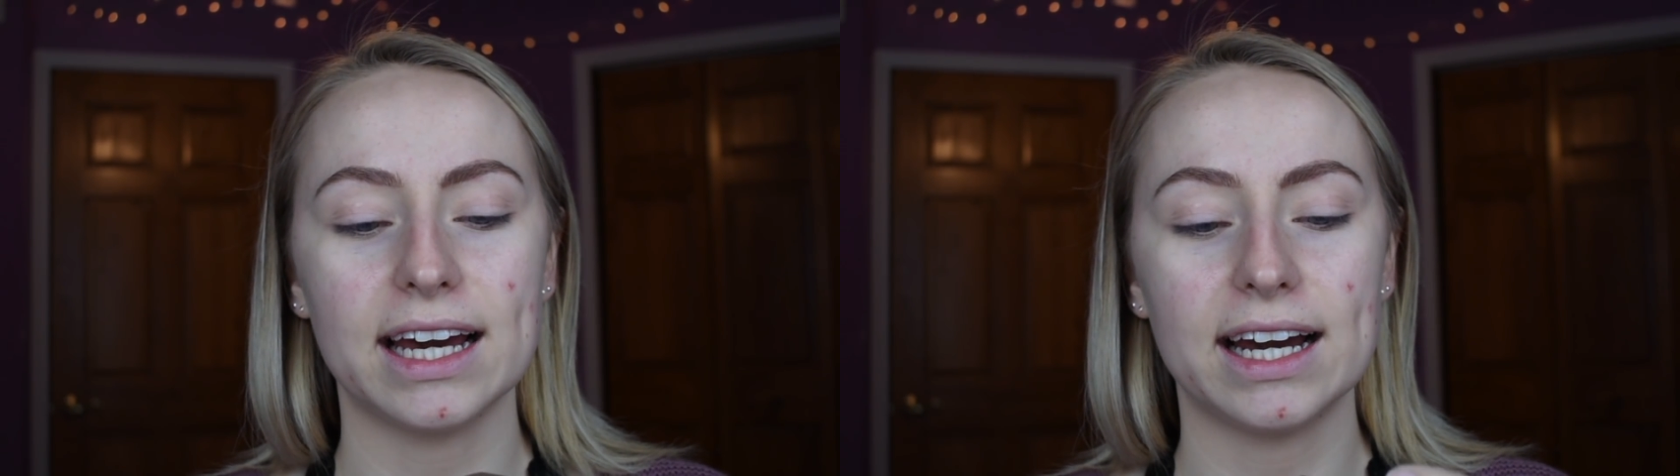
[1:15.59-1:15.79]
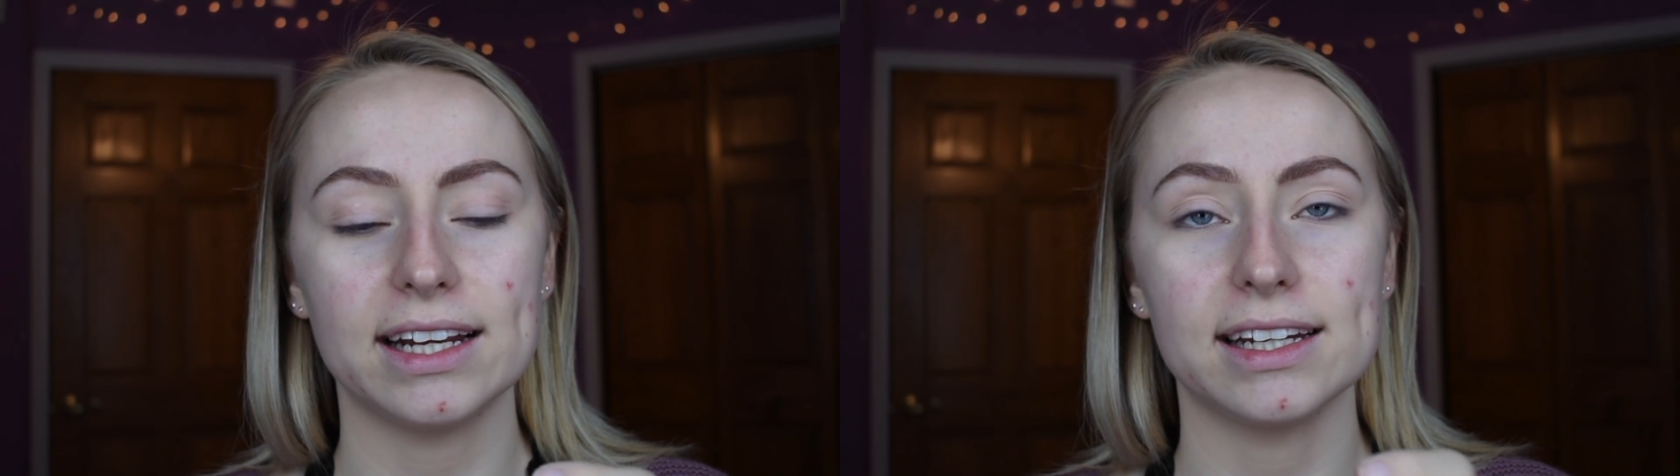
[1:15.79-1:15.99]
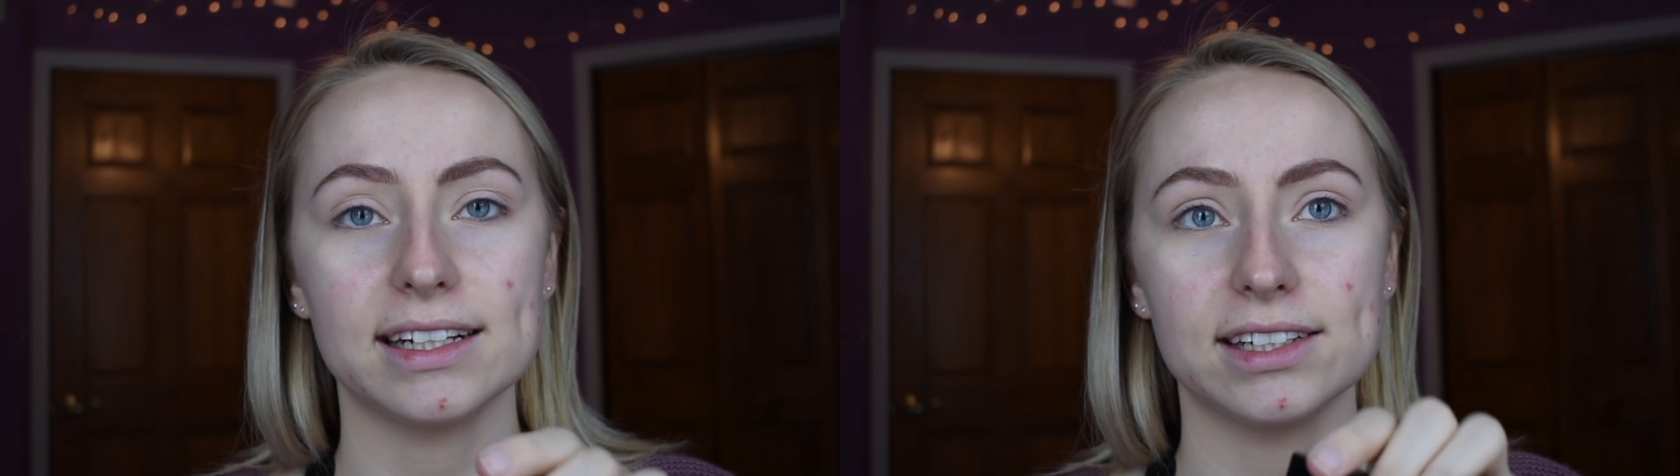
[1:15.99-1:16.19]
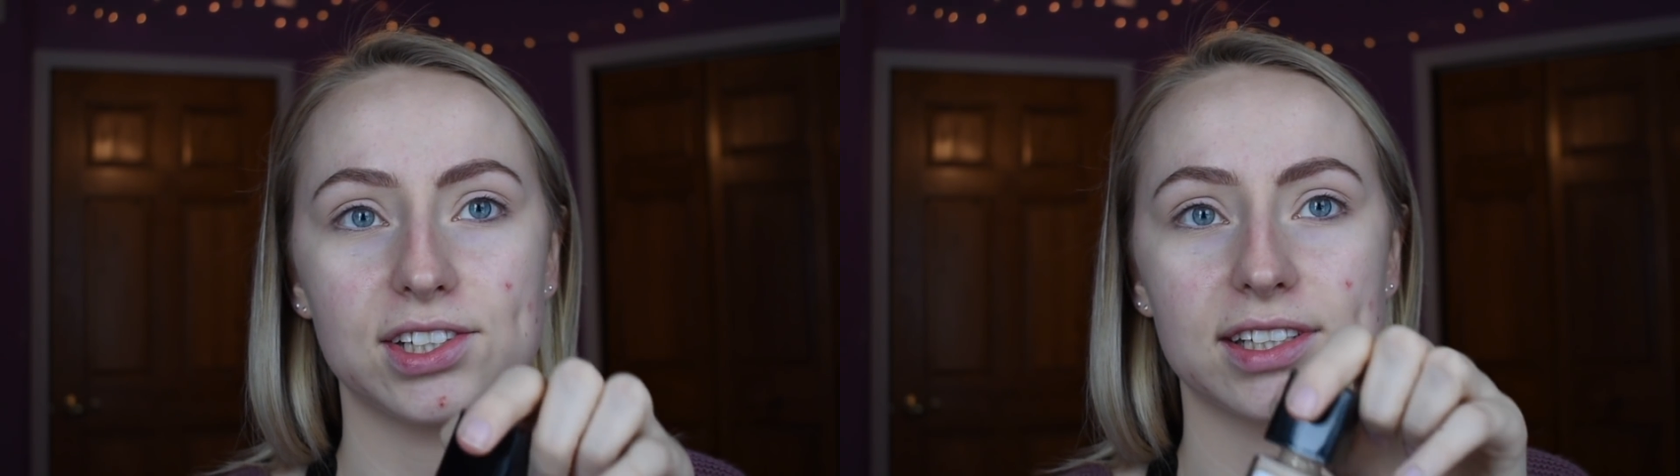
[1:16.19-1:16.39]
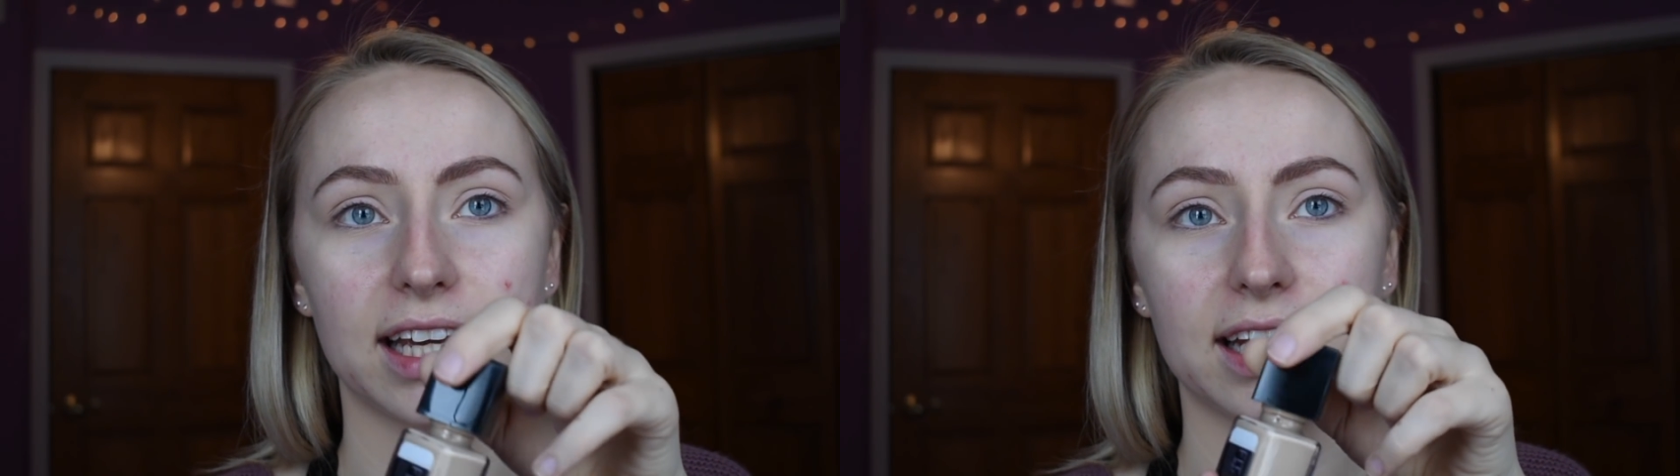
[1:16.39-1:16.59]
that it
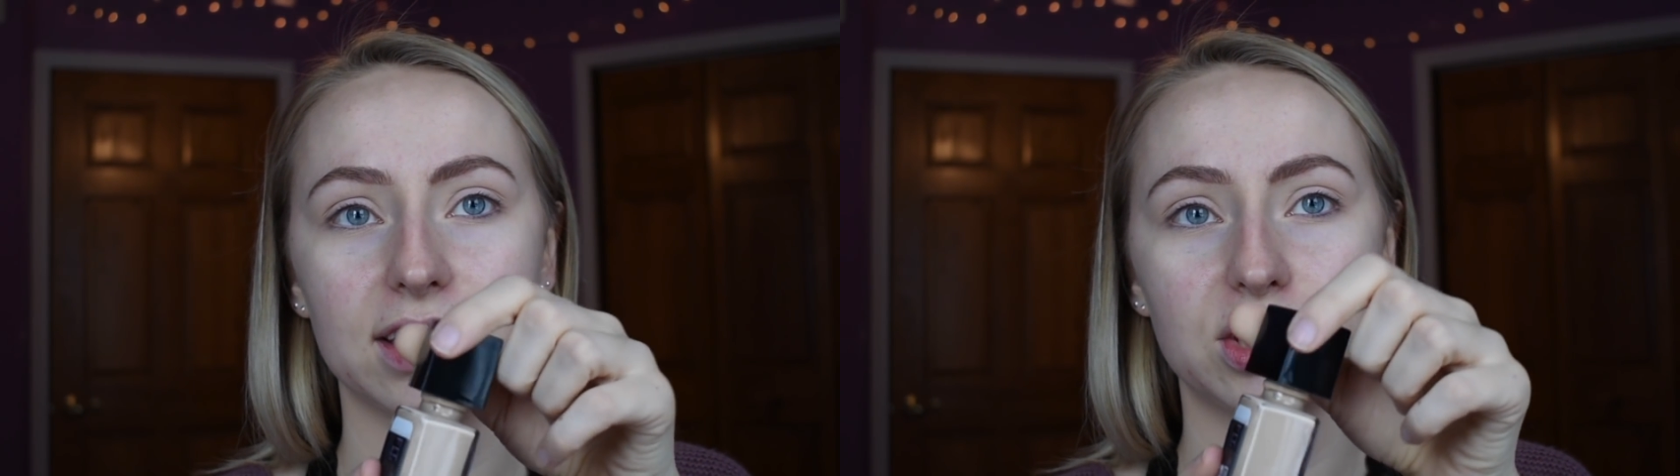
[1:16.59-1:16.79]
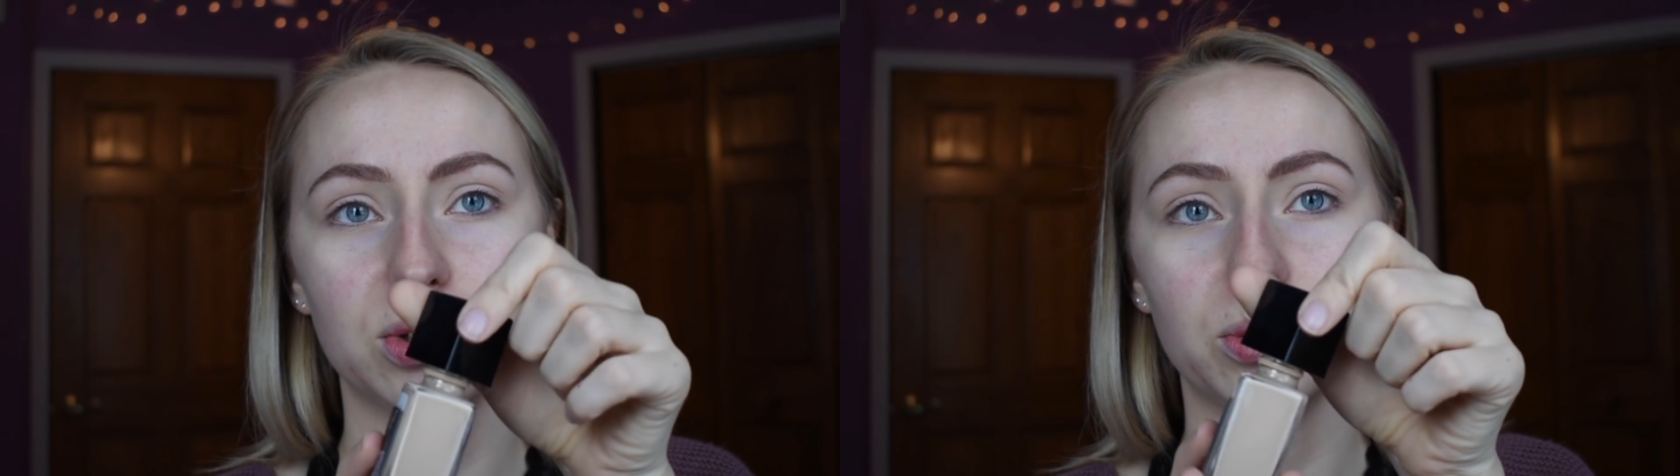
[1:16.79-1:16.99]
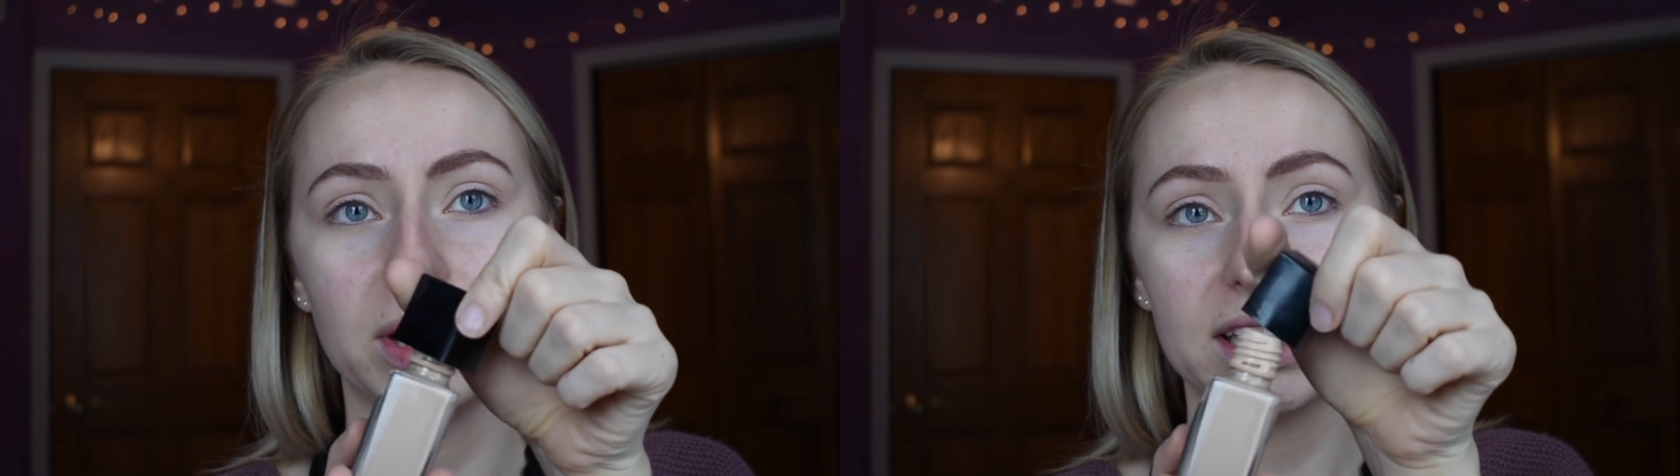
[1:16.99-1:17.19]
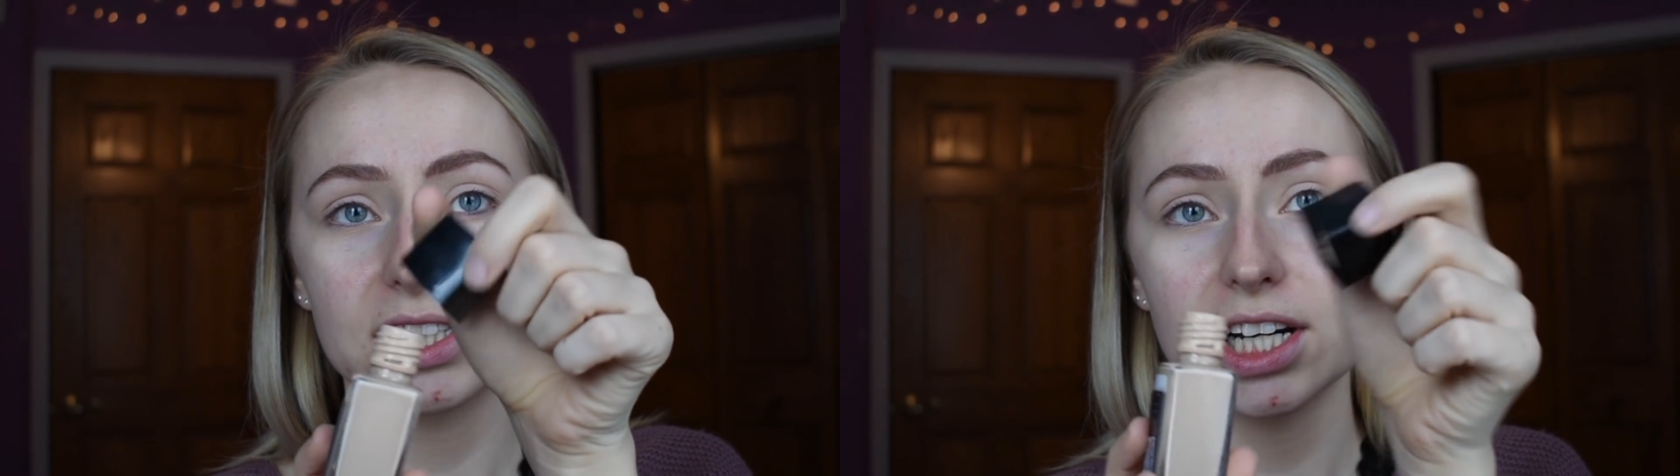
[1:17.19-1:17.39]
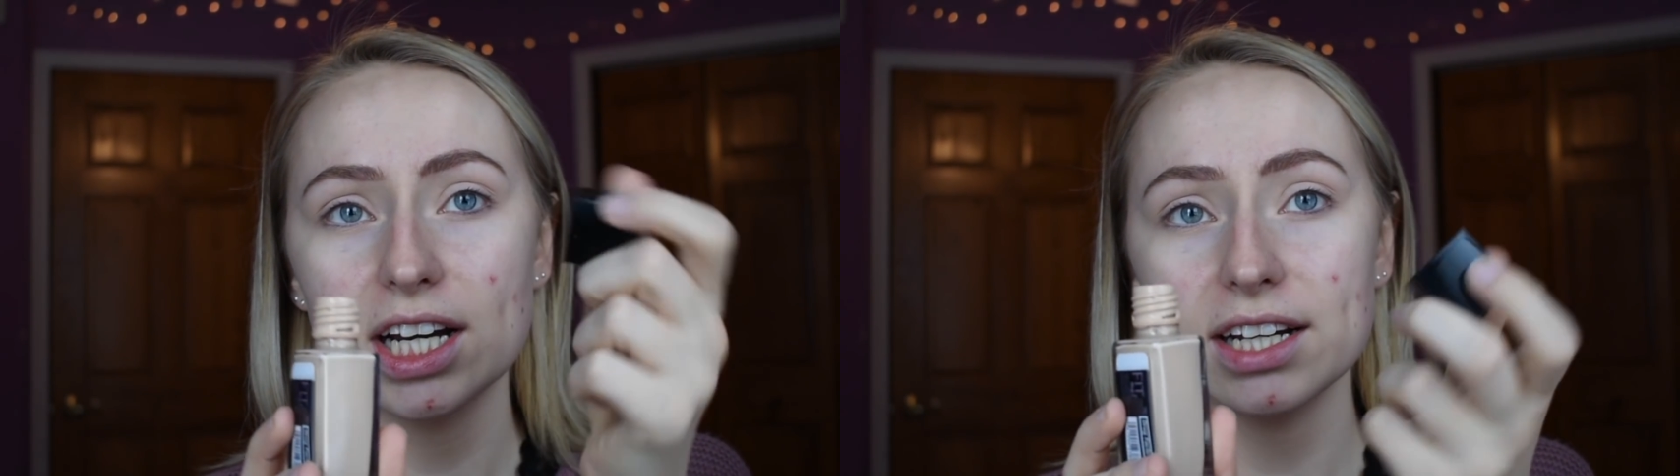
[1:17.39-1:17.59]
is just like a
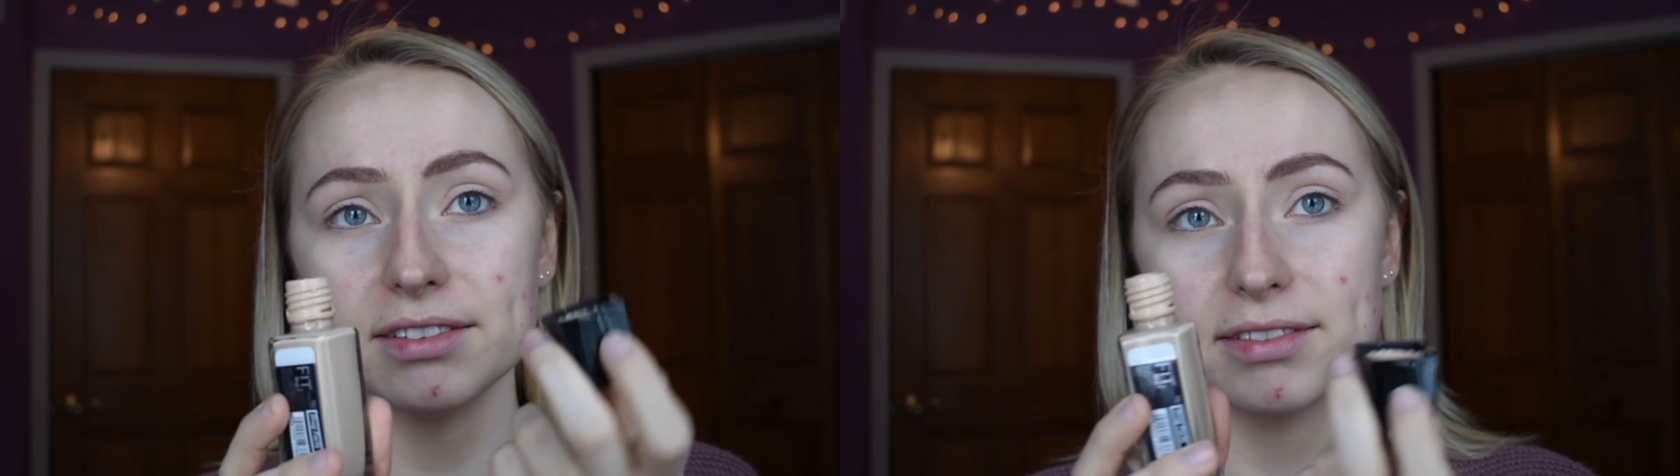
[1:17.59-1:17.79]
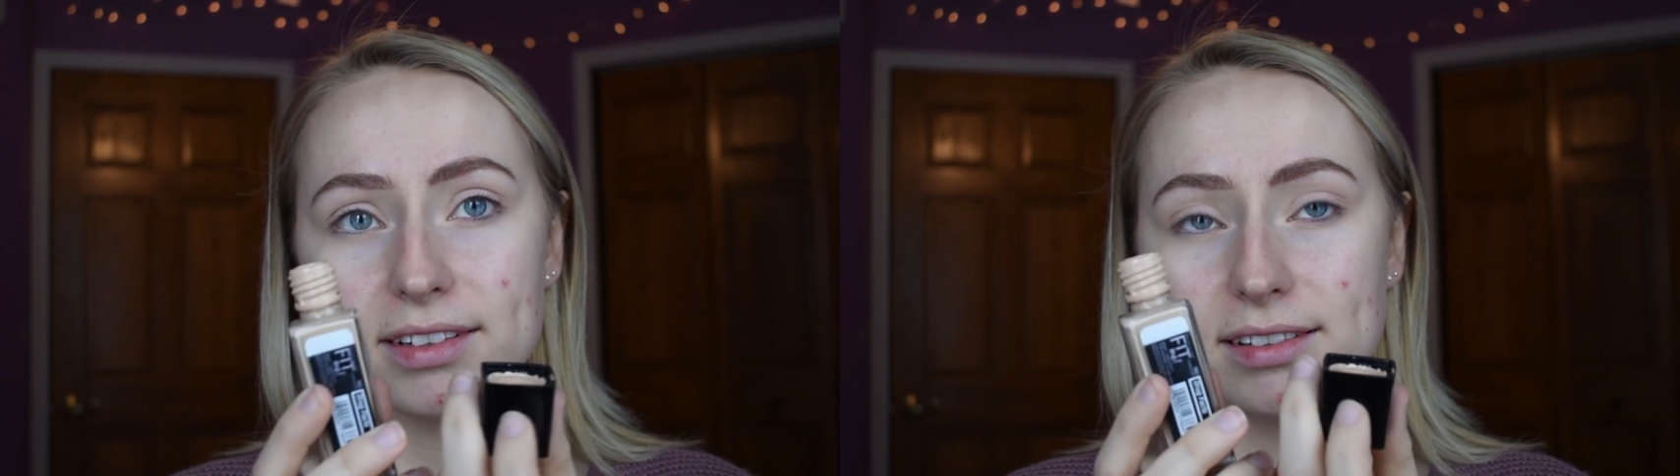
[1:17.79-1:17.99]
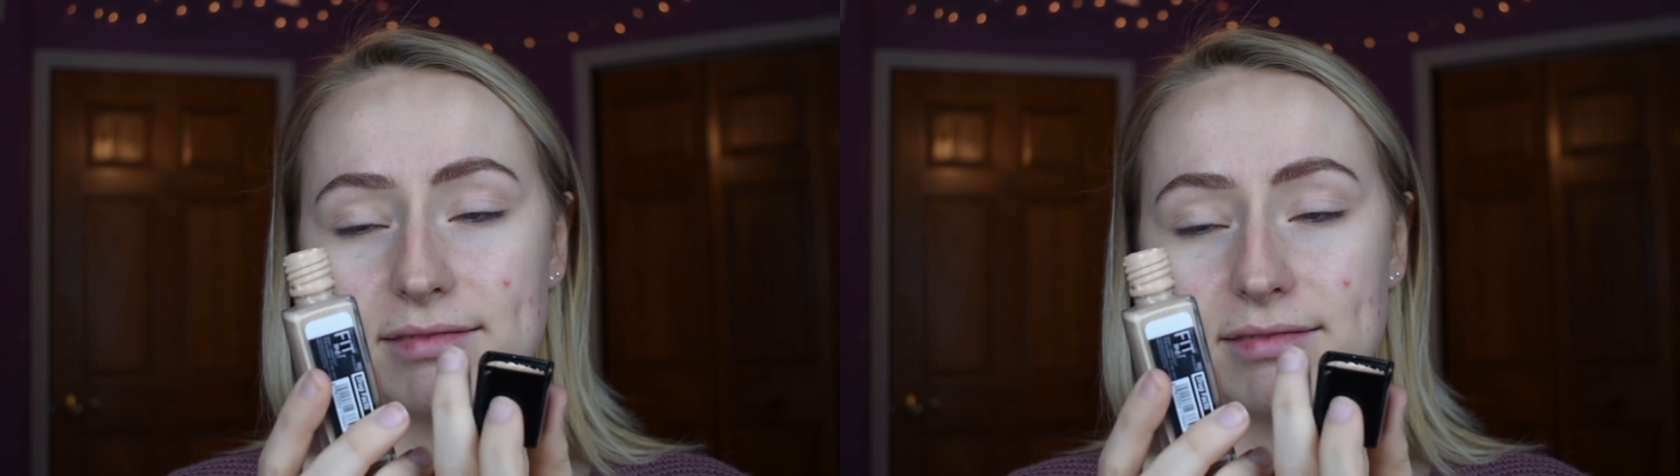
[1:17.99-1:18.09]
twist off.